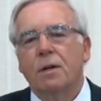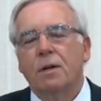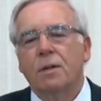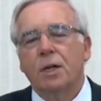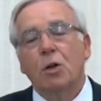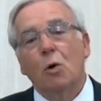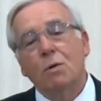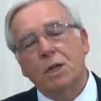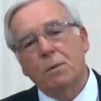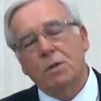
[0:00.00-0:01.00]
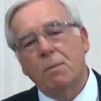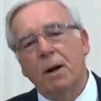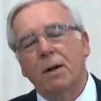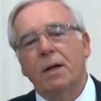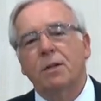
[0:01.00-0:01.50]
She, although she was an
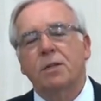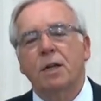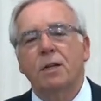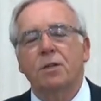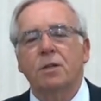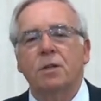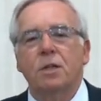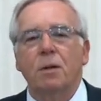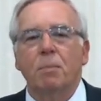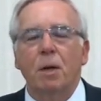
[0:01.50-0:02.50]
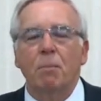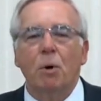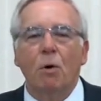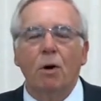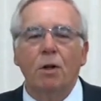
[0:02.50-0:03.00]
American citizen, she had been
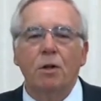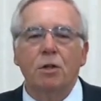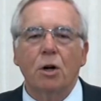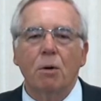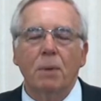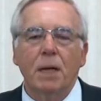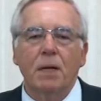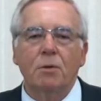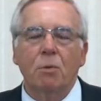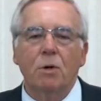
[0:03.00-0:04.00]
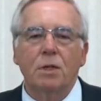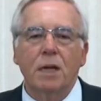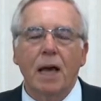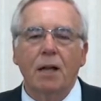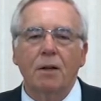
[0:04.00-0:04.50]
born in Germany towards
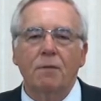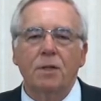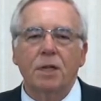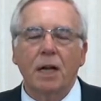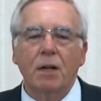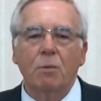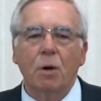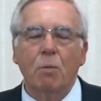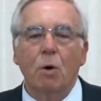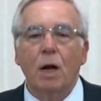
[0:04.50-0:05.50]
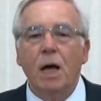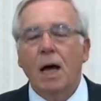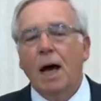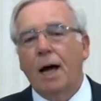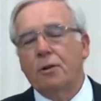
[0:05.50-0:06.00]
the end of the Second World War,
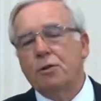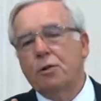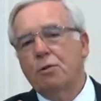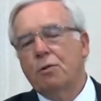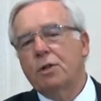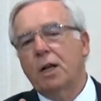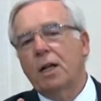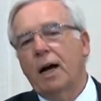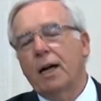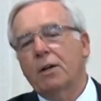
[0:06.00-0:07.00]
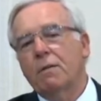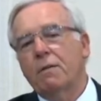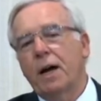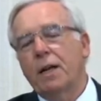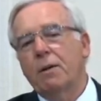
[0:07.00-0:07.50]
and due to lack of
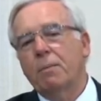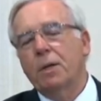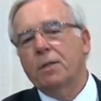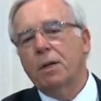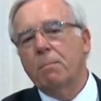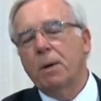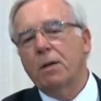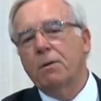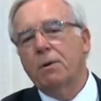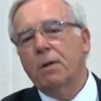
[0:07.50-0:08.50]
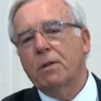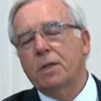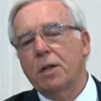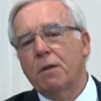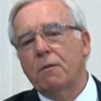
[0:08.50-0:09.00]
vitamins and minerals
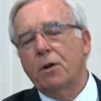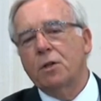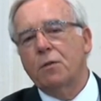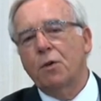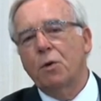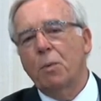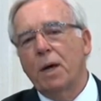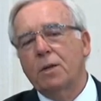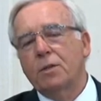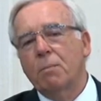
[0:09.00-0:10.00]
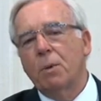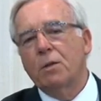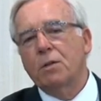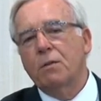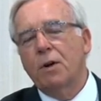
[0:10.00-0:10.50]
in the first few weeks and
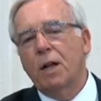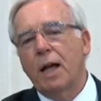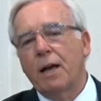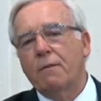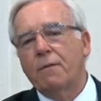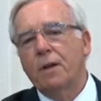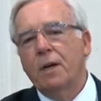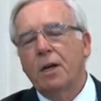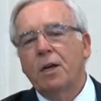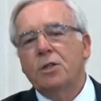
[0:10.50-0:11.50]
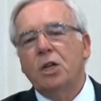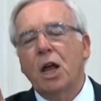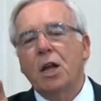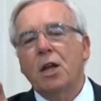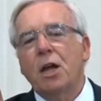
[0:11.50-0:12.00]
months of her life,
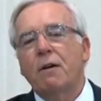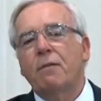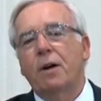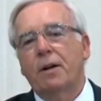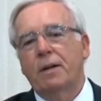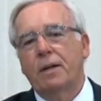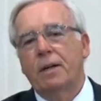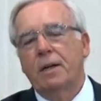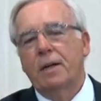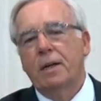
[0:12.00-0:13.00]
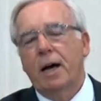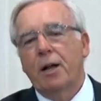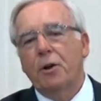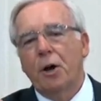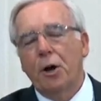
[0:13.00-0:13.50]
she never
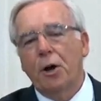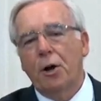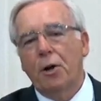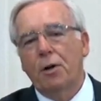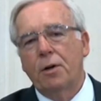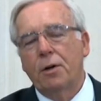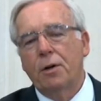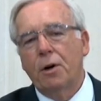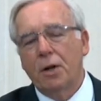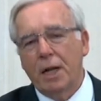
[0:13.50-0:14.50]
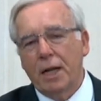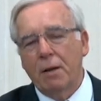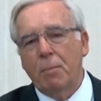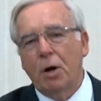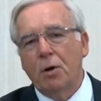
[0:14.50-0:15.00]
had hair on any
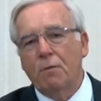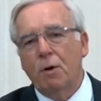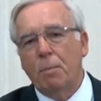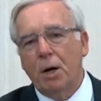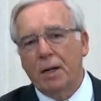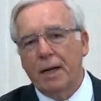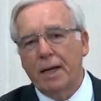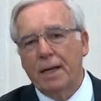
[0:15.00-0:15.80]
part of her body.